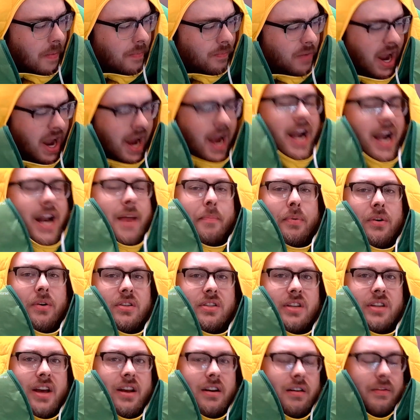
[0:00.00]
eighty
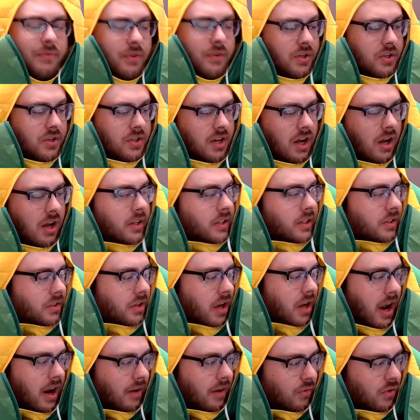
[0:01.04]
percent of your salt
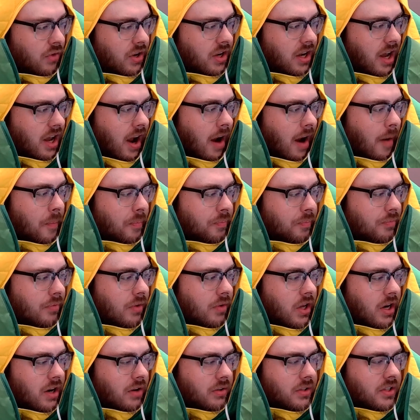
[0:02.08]
intake for the day.
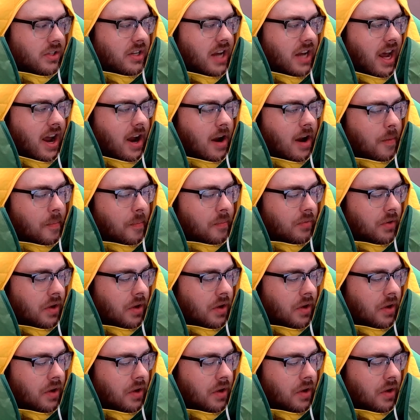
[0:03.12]
You don't say.